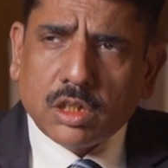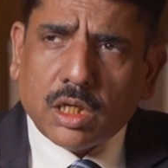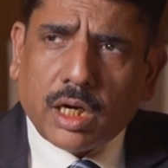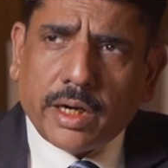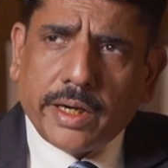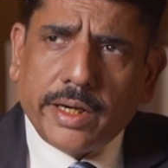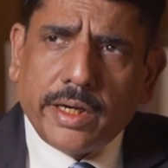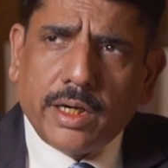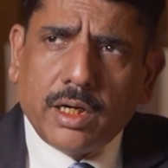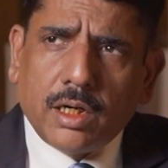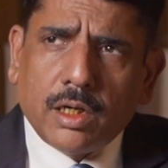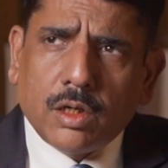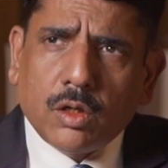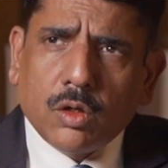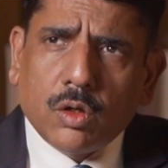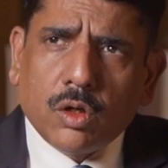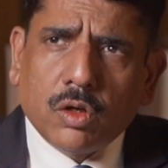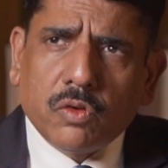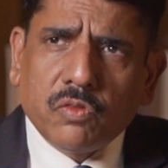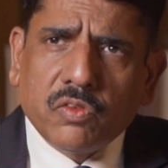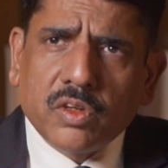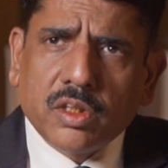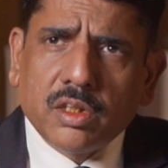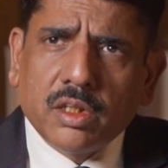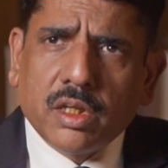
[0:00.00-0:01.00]
Child or
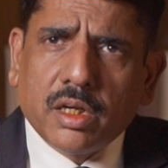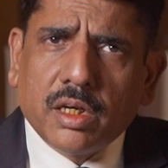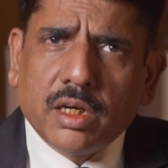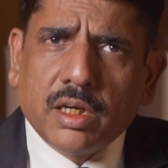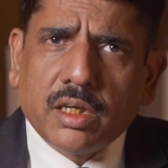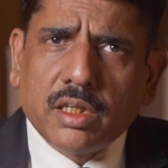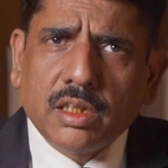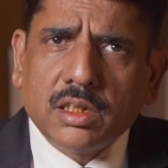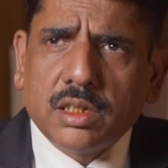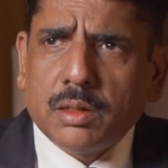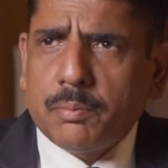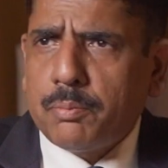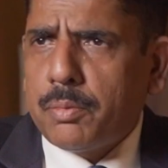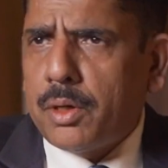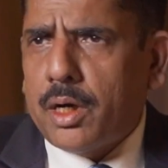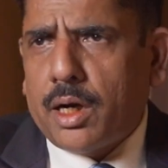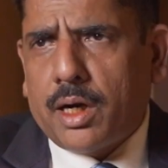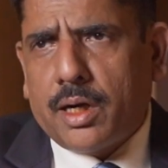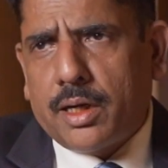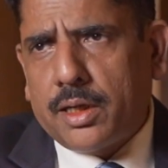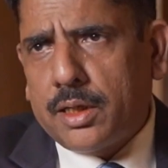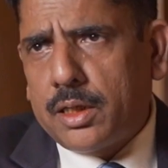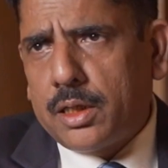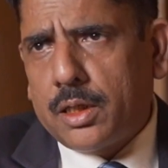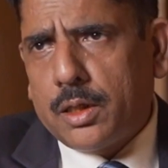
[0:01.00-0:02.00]
whether it is a
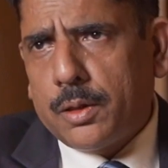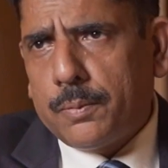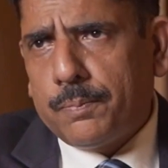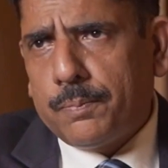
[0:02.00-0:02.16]
plant,